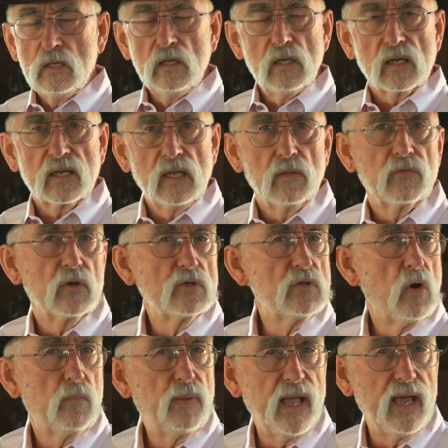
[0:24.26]
Again, there's
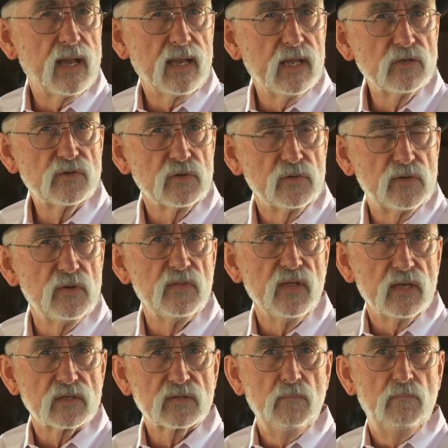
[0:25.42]
no pat answer to
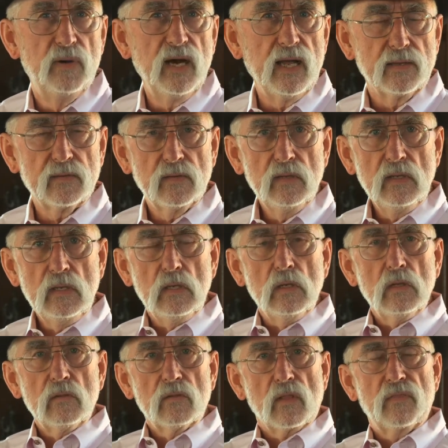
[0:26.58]
this, but
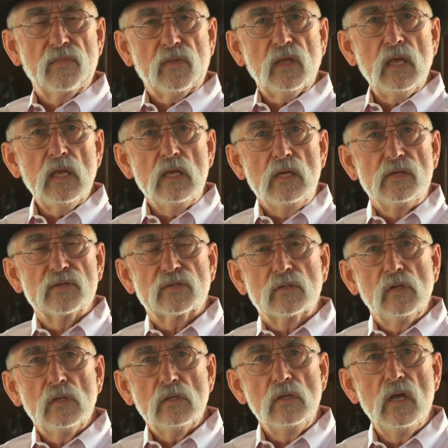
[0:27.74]
the key is
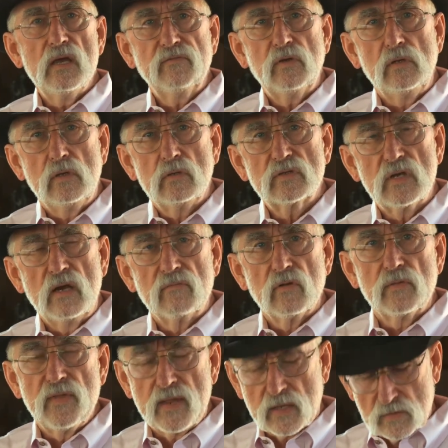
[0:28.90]
you have to do several
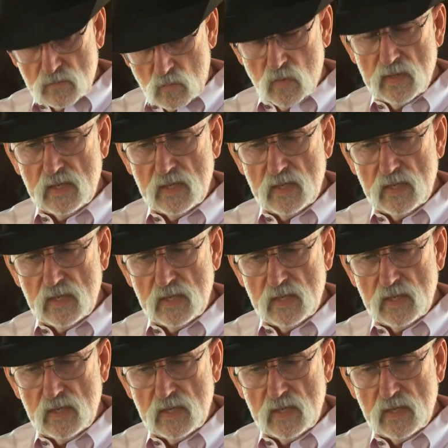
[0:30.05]
things. One